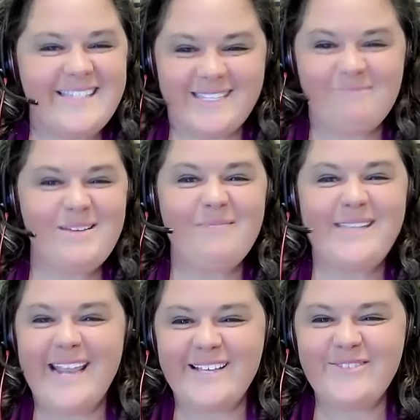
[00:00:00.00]

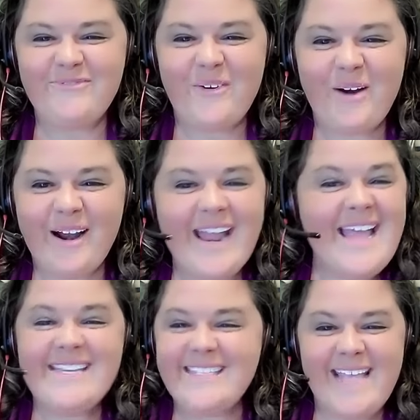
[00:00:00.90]
sometimes it has four.
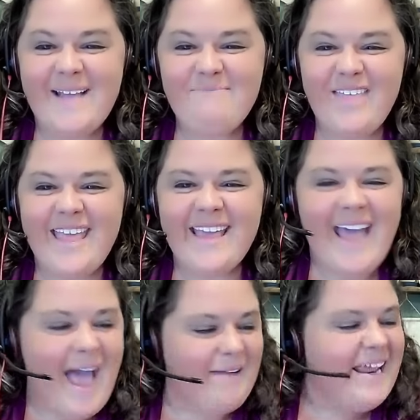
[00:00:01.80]
Same thing. I'm,